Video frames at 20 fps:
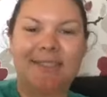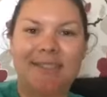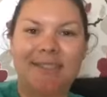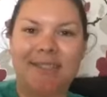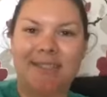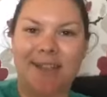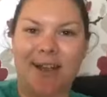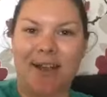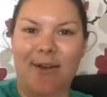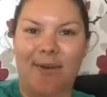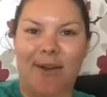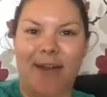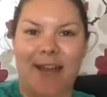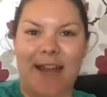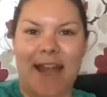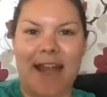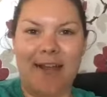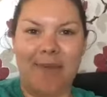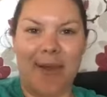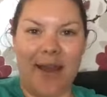So
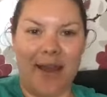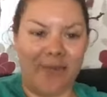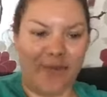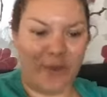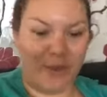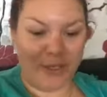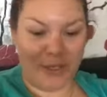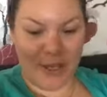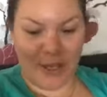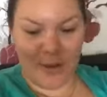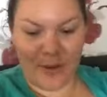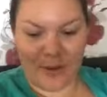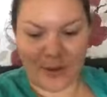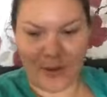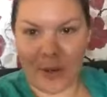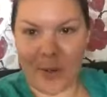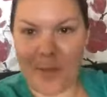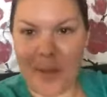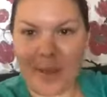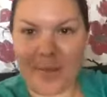anyway, I've got to go
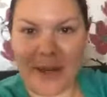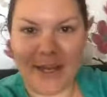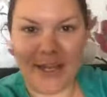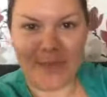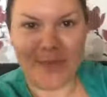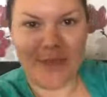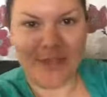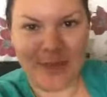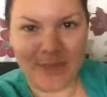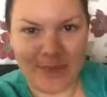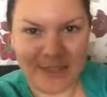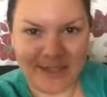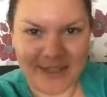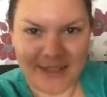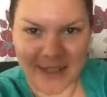and pick my husband up.